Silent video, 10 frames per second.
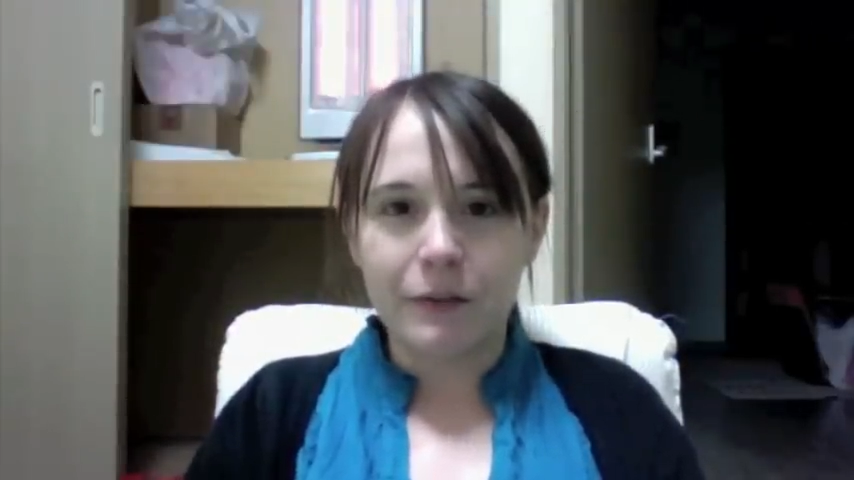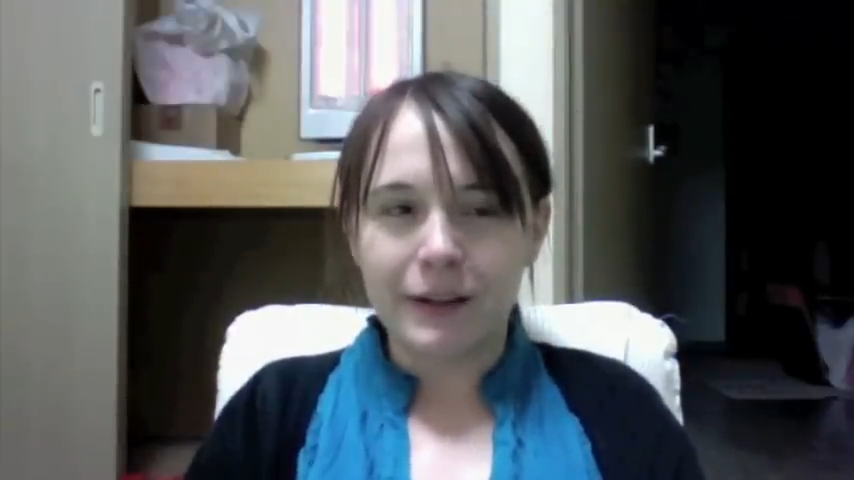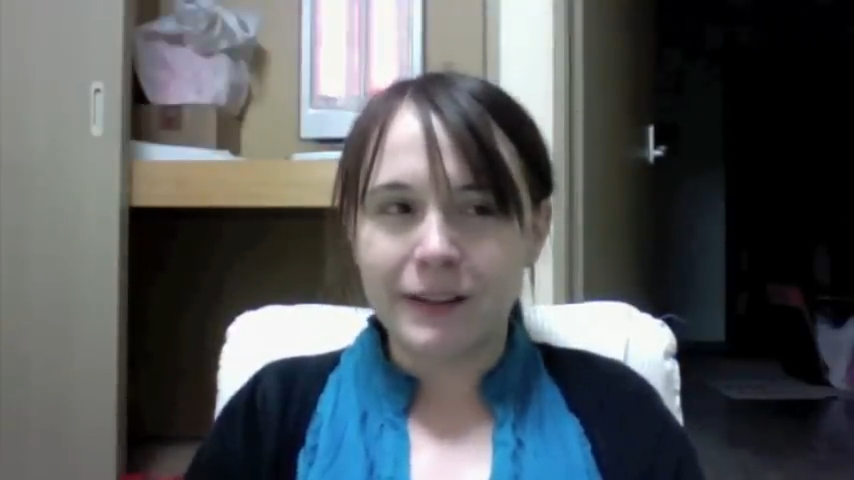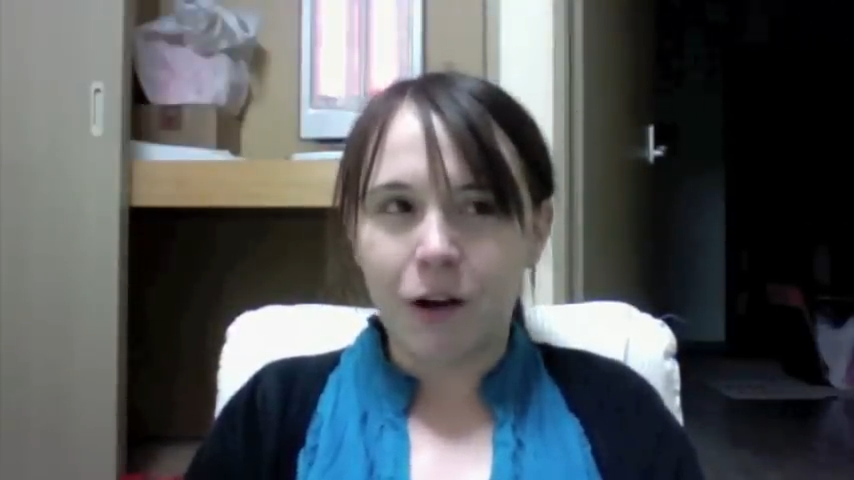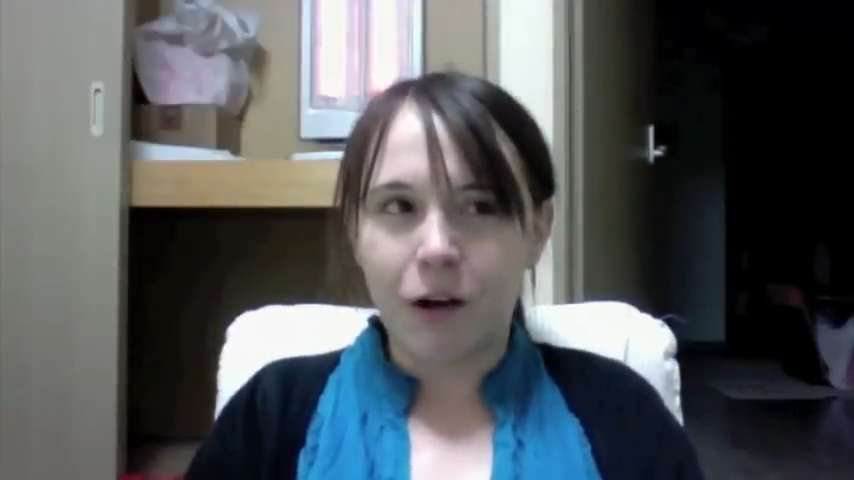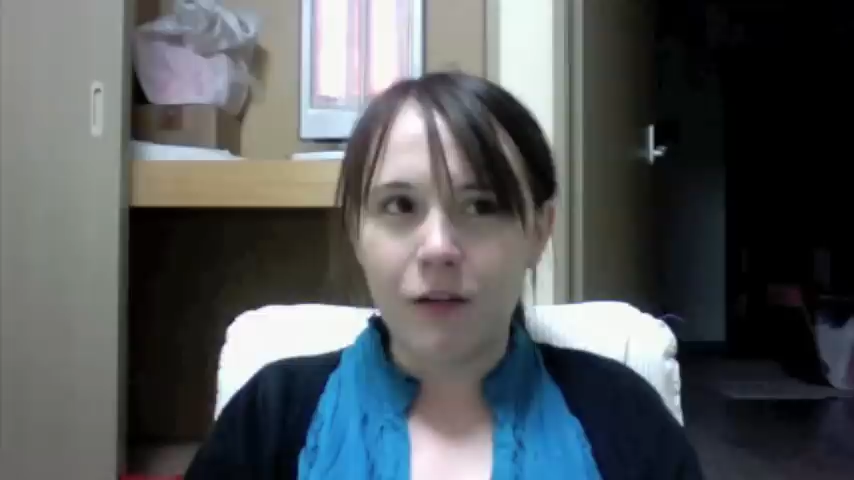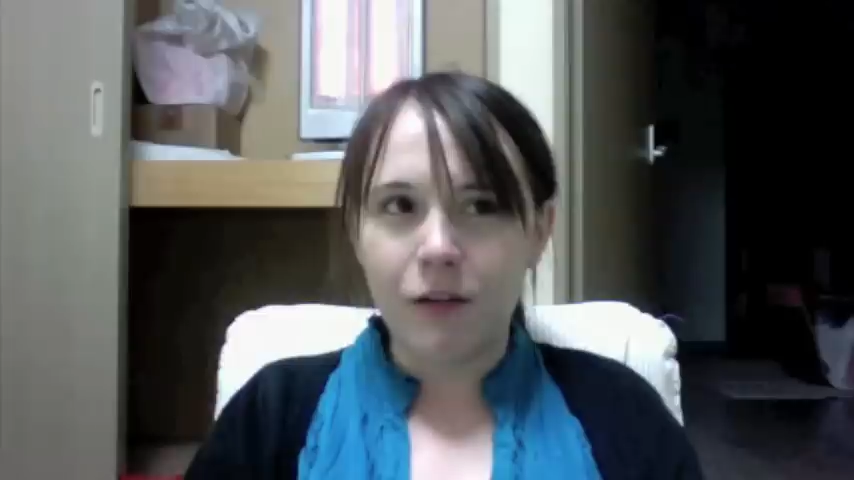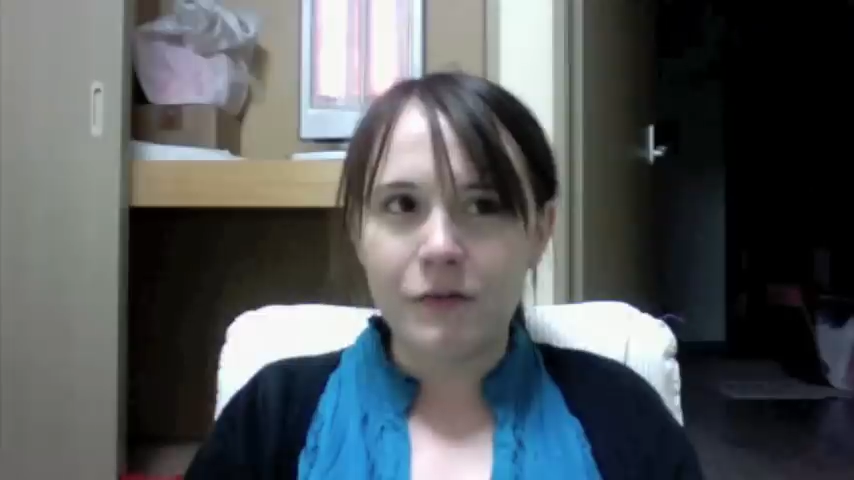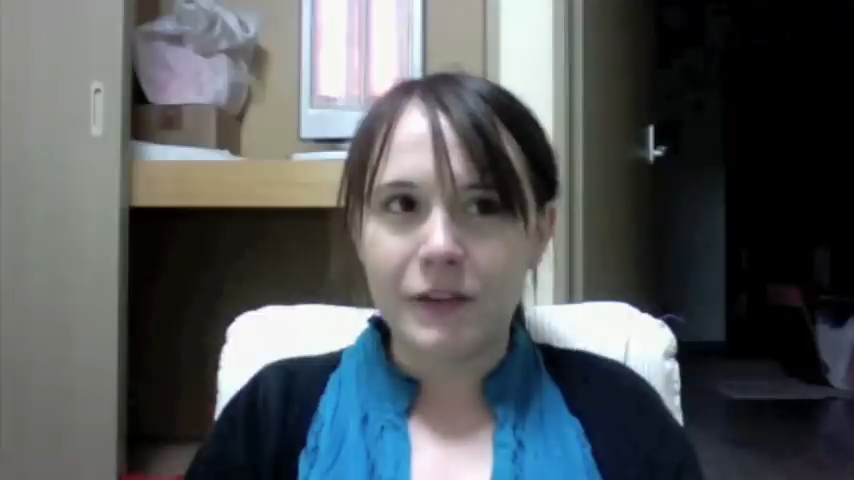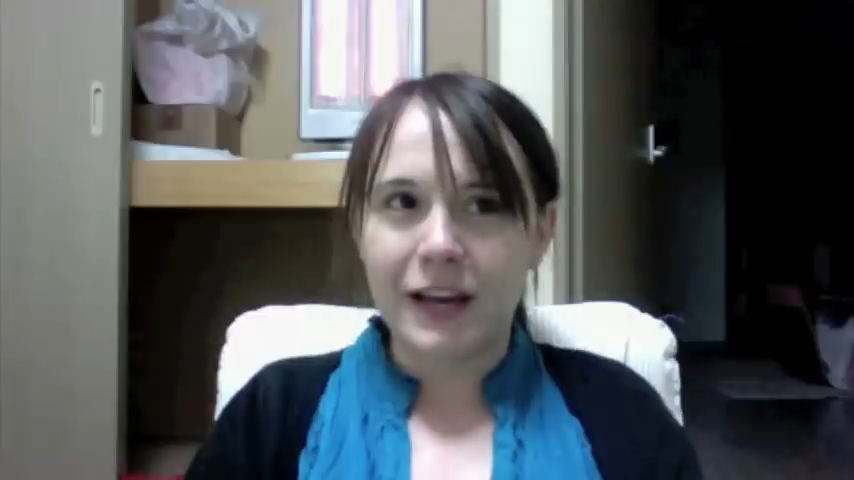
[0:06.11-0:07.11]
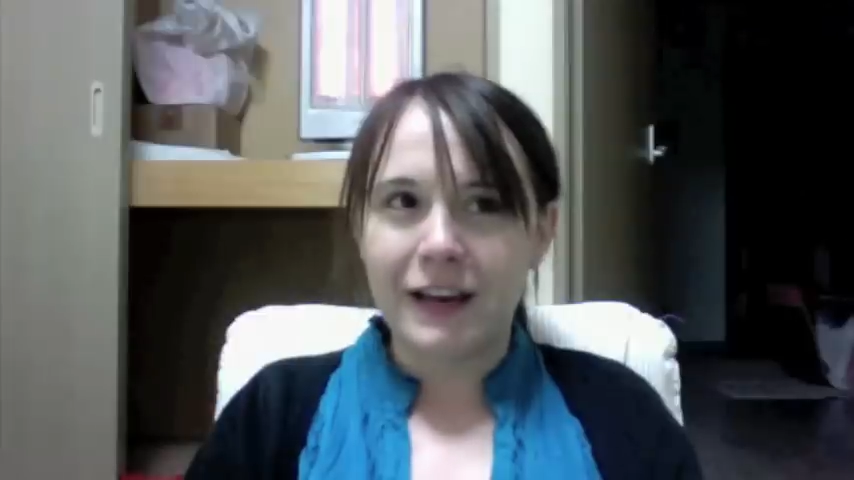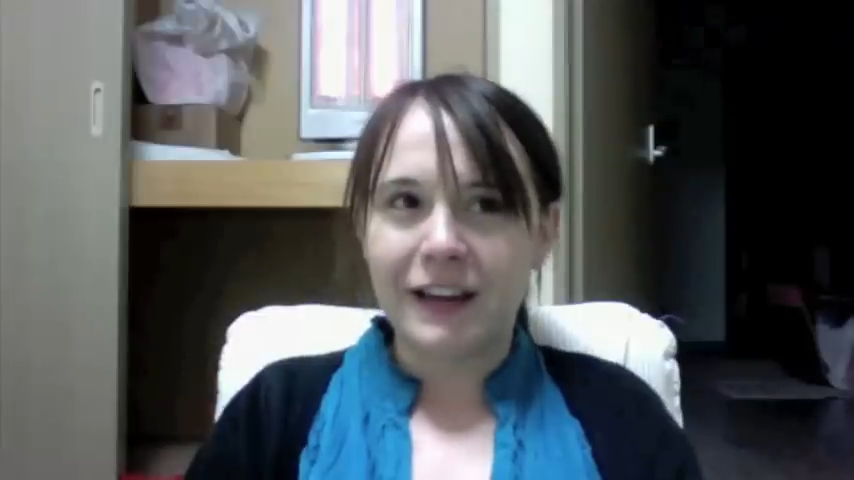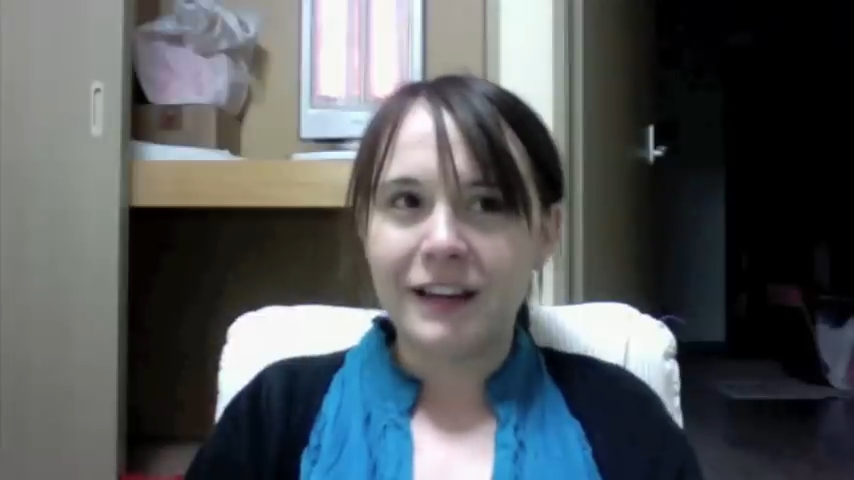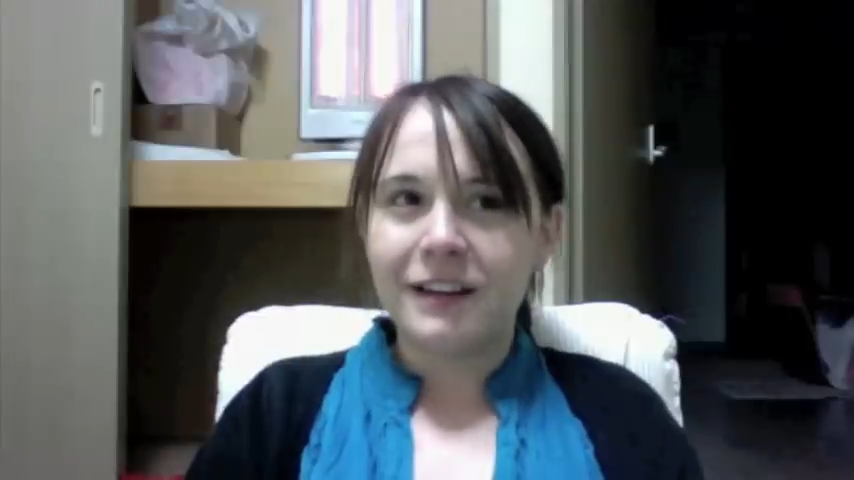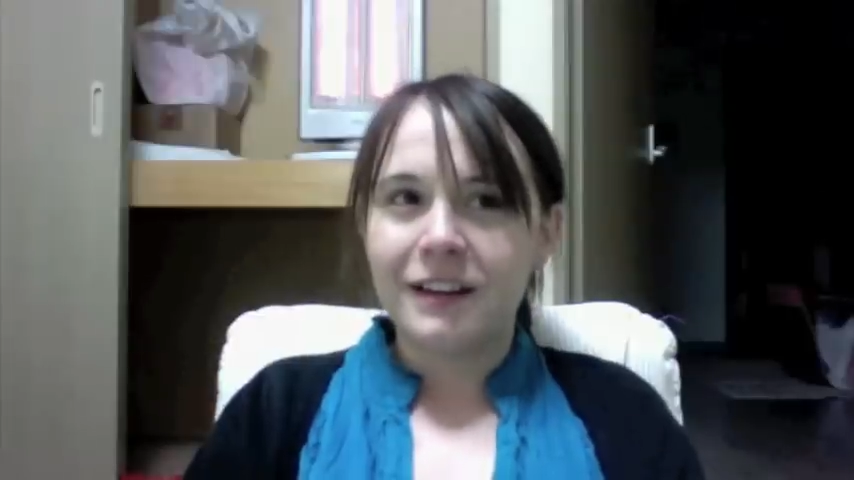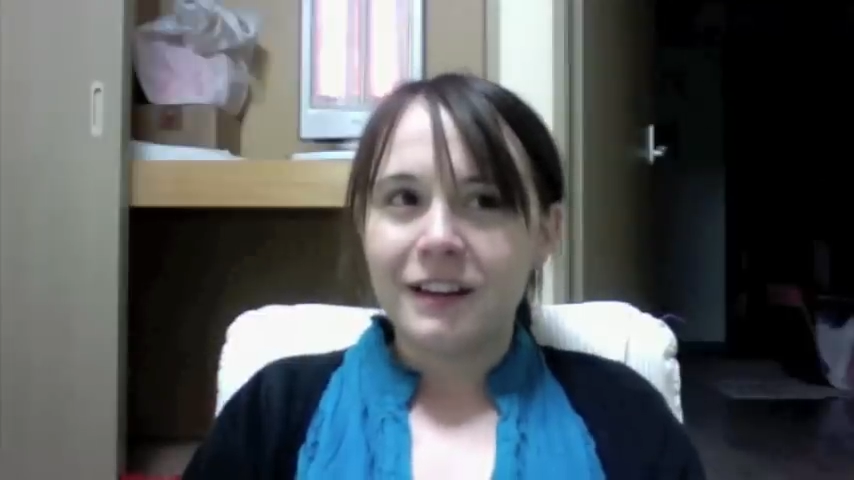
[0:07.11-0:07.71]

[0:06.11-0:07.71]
an off day.